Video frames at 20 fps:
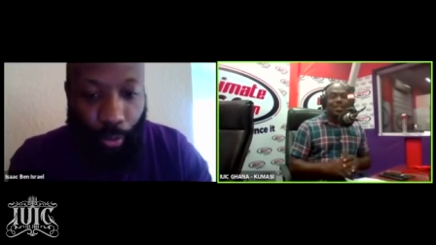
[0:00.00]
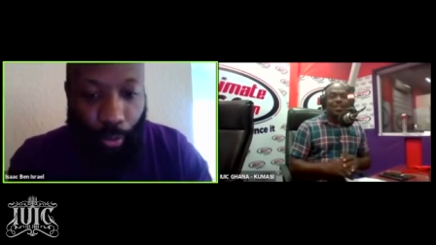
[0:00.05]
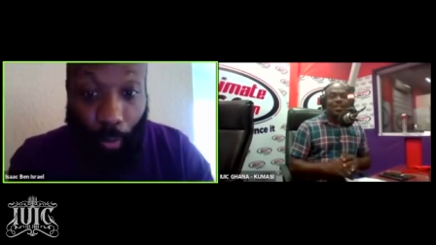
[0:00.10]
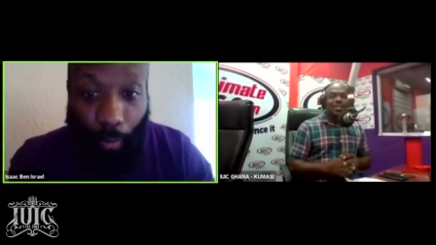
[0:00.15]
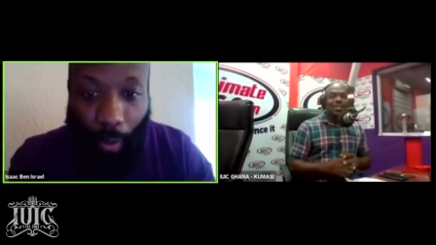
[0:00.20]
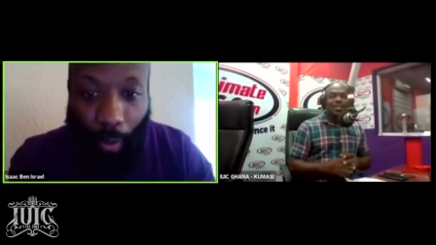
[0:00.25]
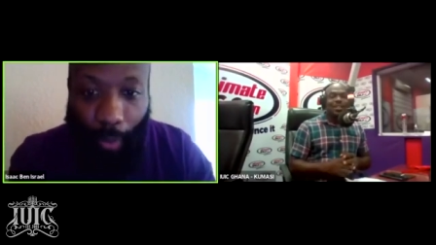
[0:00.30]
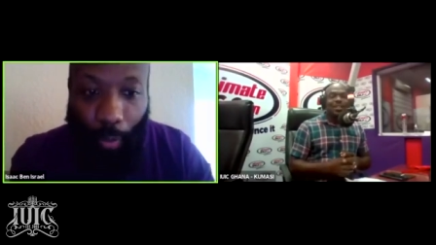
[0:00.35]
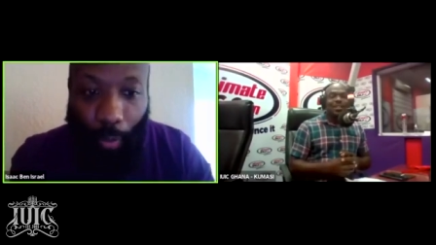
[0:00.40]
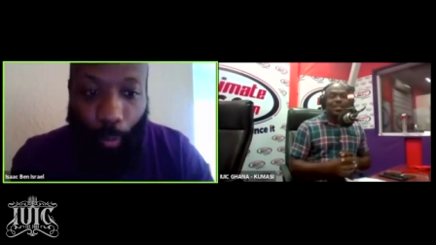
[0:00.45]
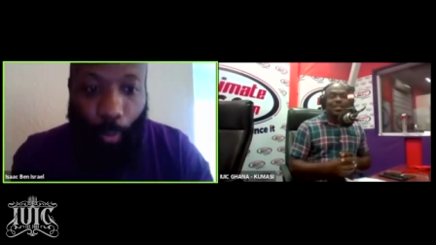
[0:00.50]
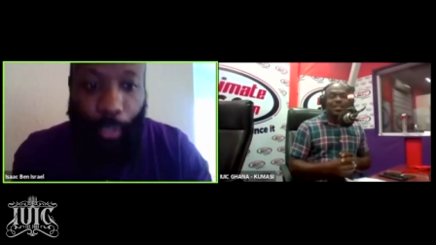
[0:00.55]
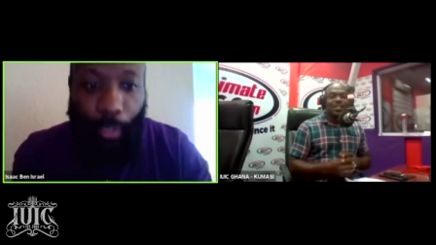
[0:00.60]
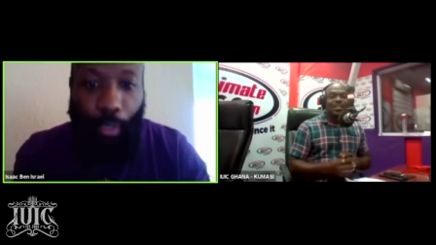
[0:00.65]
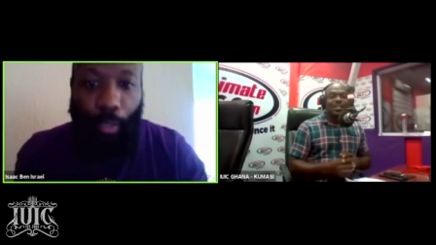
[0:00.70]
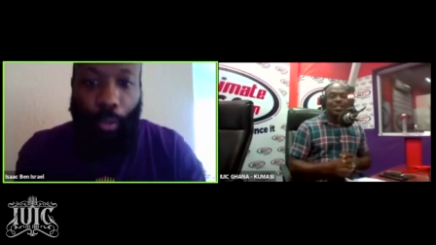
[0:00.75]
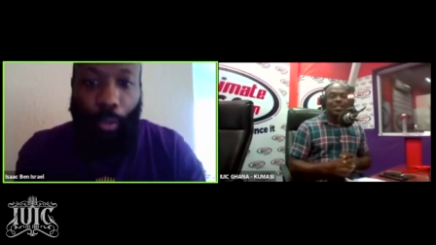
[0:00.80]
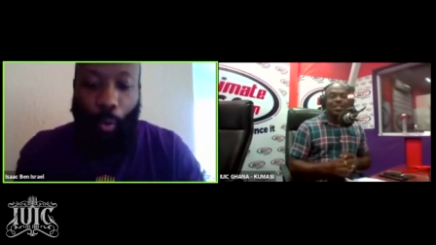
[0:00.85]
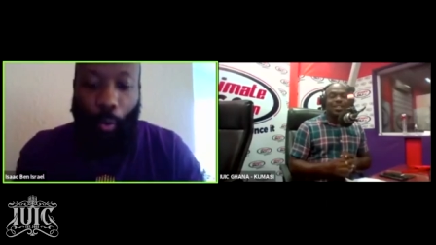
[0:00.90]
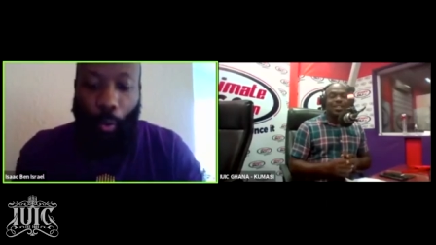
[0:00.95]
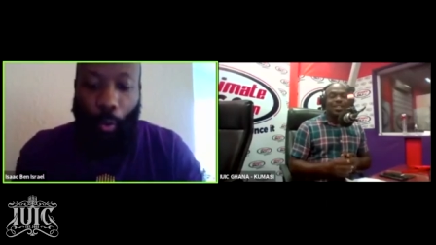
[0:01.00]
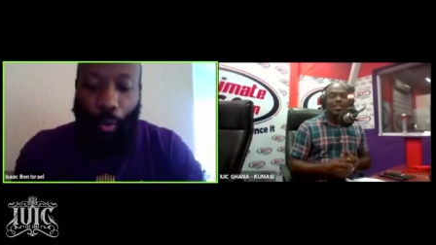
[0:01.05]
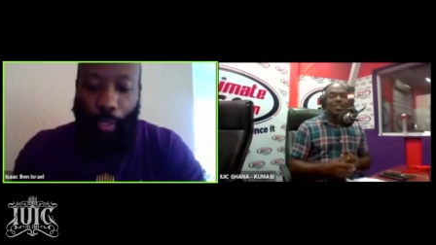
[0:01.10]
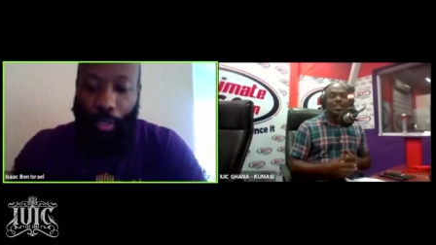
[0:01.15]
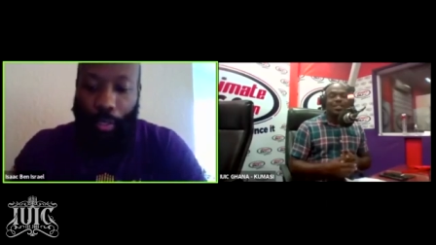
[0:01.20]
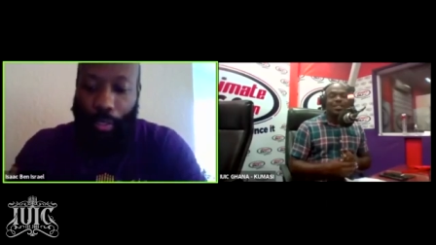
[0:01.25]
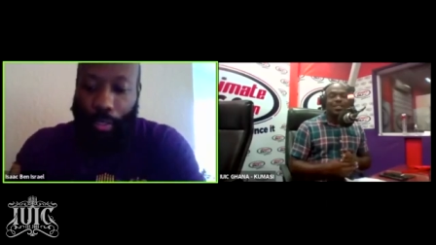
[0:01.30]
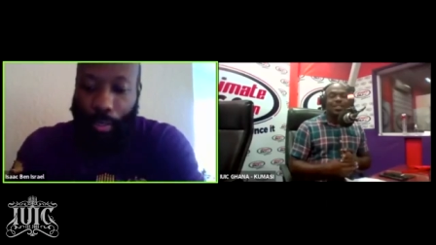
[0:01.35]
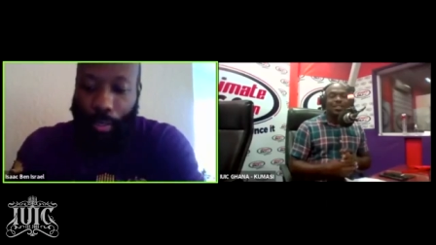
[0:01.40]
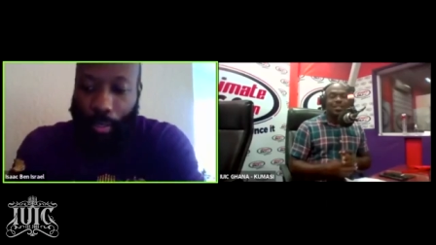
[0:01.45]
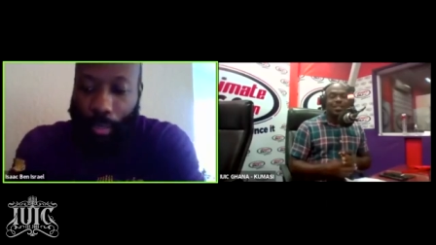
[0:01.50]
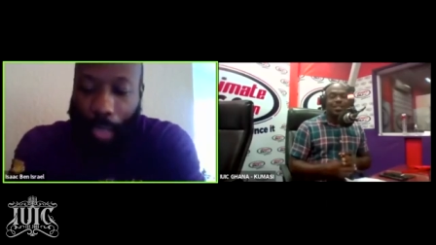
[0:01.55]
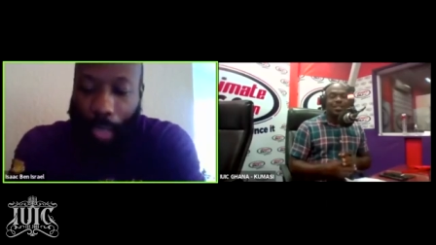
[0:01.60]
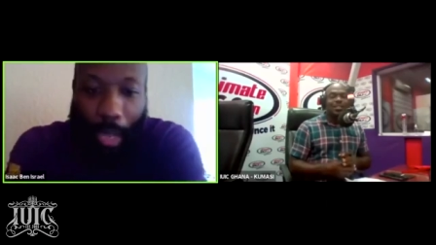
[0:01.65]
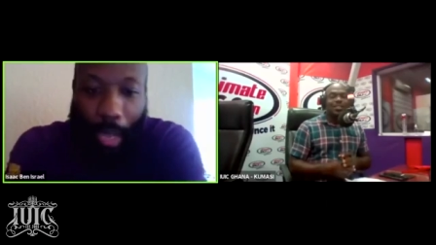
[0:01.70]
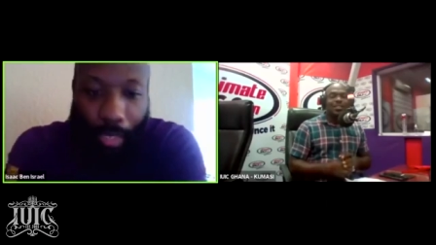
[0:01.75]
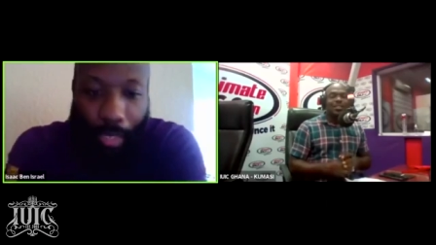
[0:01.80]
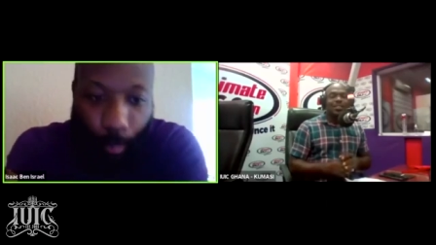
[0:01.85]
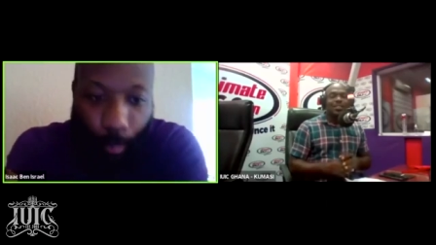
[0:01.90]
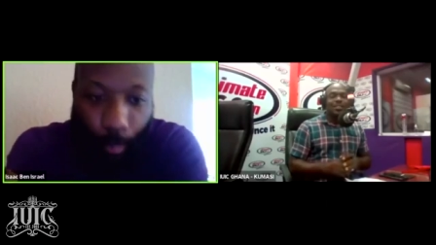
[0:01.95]
the right way according to the
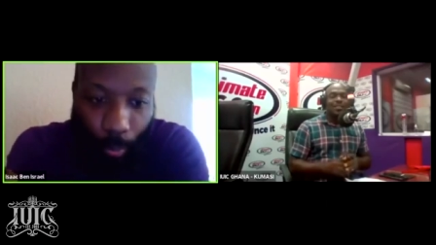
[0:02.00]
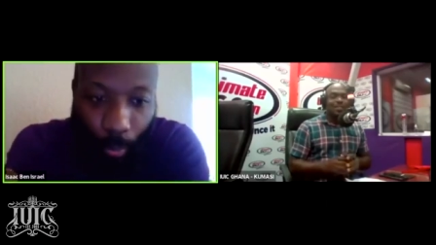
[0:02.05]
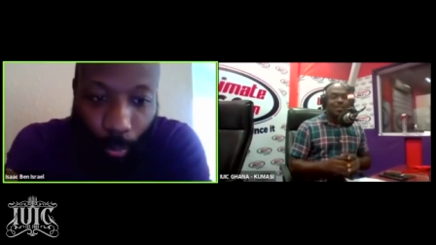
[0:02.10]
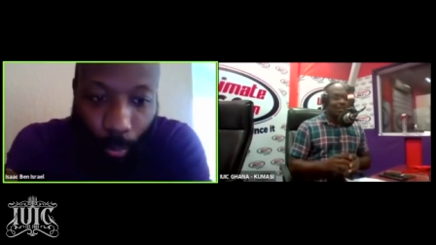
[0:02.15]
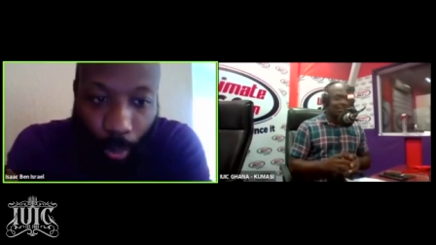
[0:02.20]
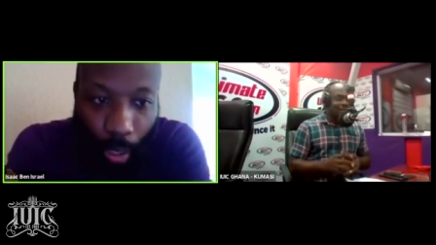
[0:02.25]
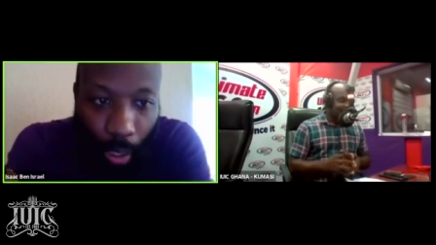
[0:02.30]
gospel.